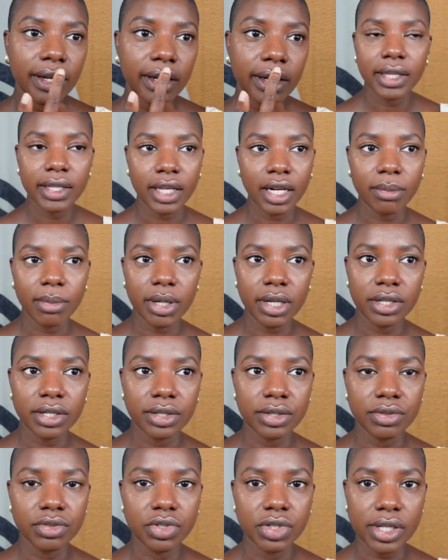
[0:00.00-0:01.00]
And then I'm going to
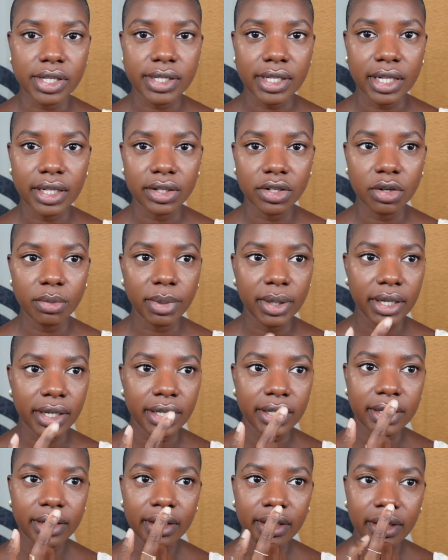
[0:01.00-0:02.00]
do just a little
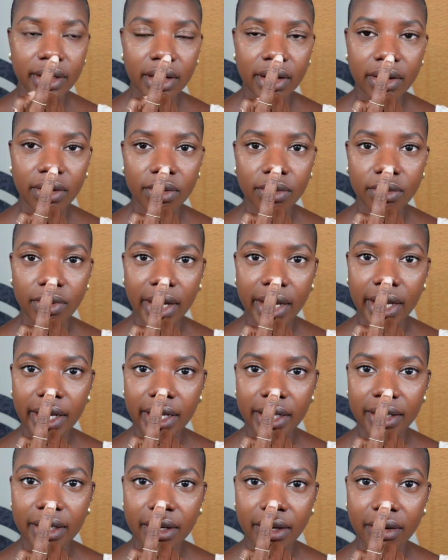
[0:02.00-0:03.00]
bit
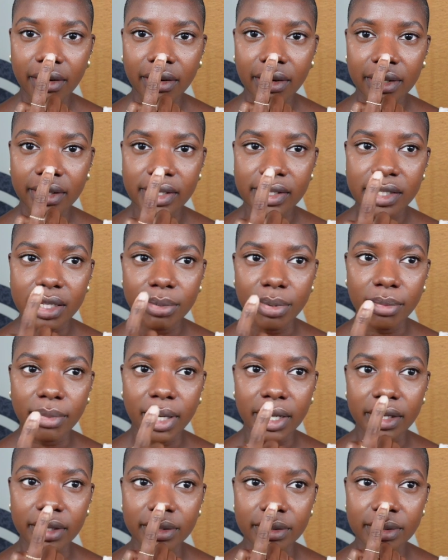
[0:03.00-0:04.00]
right on the tip of
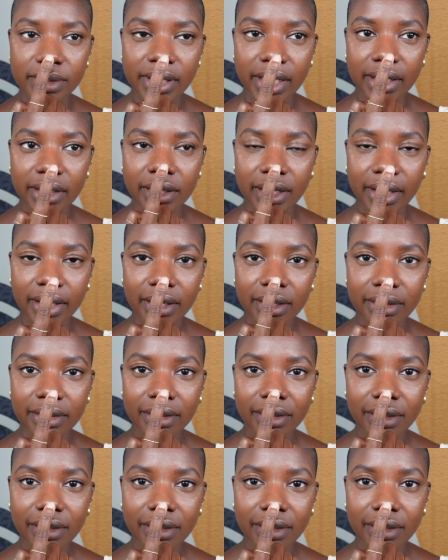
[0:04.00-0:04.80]
my nose like that.